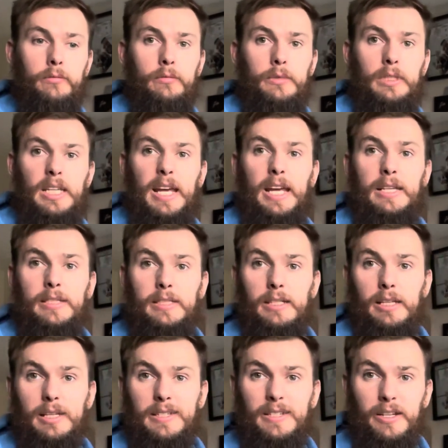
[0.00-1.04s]
test,
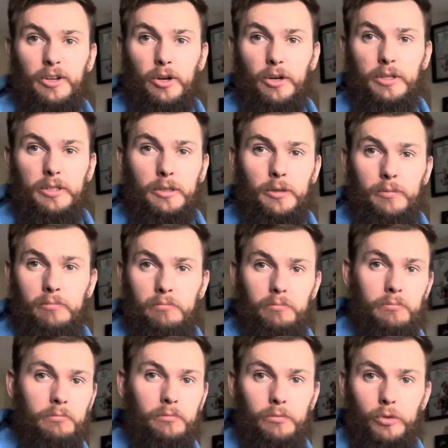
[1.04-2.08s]
list an item.
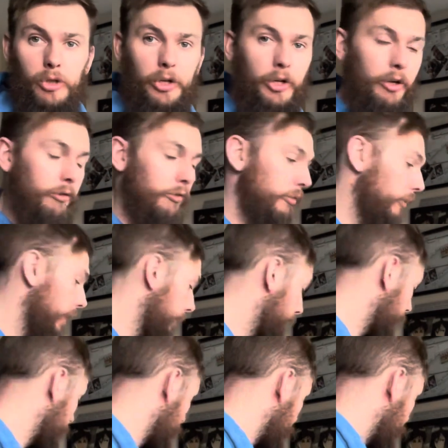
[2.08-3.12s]
We're going to go through that
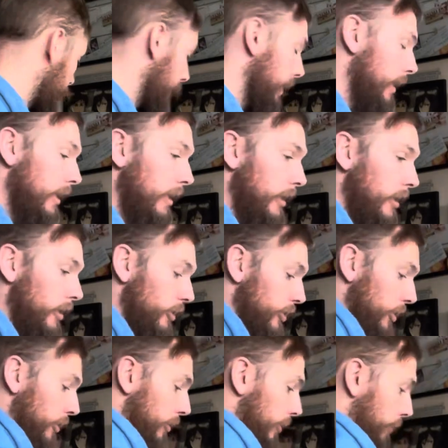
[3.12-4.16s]
basically. Show
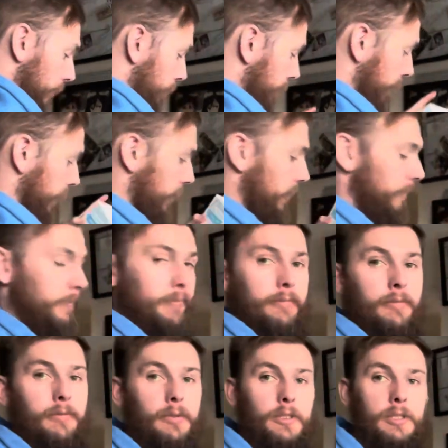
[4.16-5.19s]
you what I've been picking up.
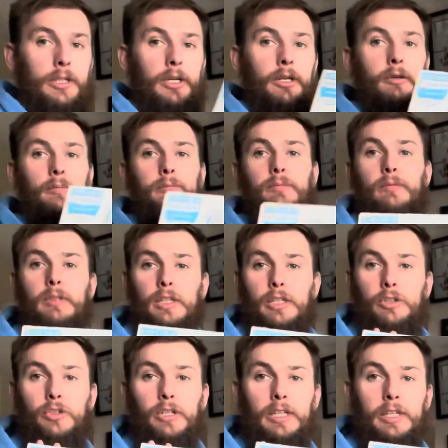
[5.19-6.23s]
So
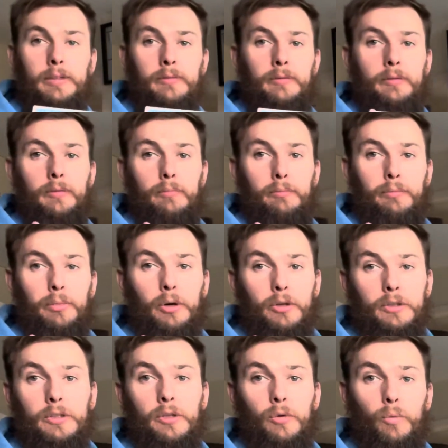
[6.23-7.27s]
literally,
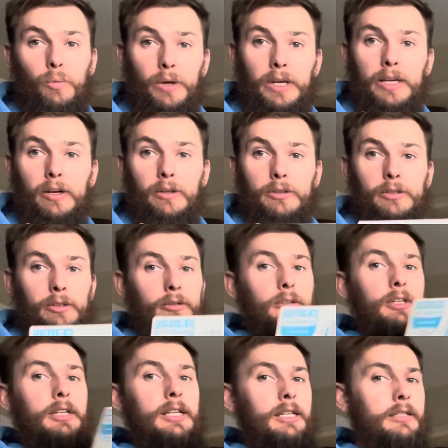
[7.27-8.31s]
boxed Wii console,
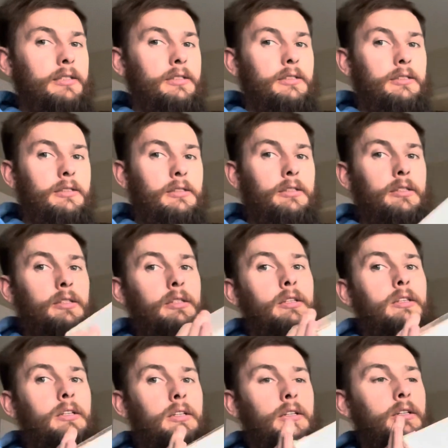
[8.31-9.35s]
look at
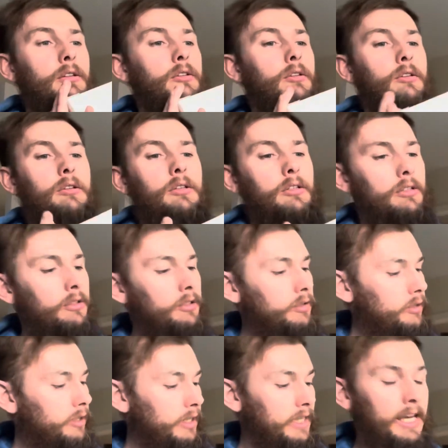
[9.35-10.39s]
that.
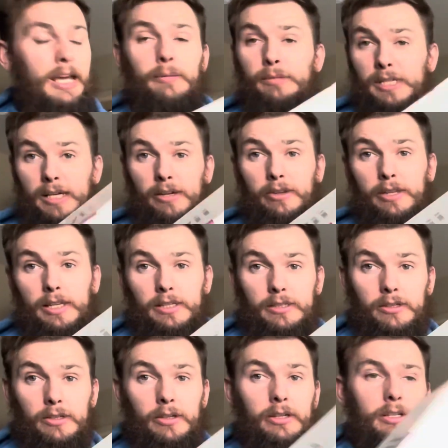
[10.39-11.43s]
Got a game tag on that
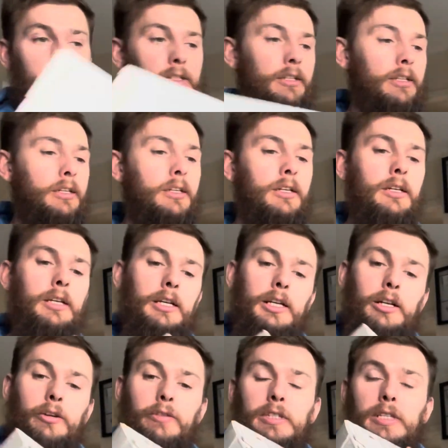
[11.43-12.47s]
side. And
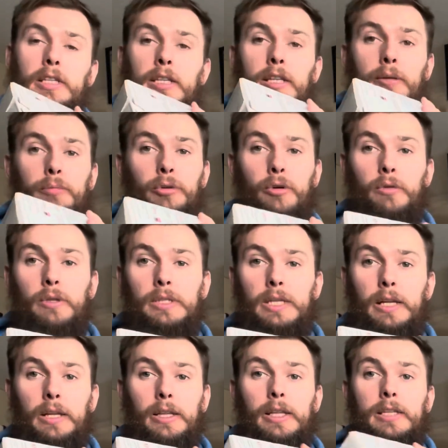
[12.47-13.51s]
obviously they broke the seal
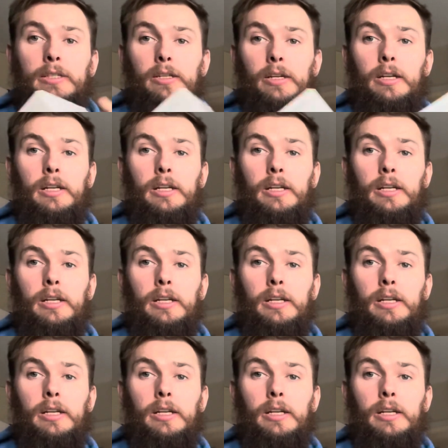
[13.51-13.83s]
on that side.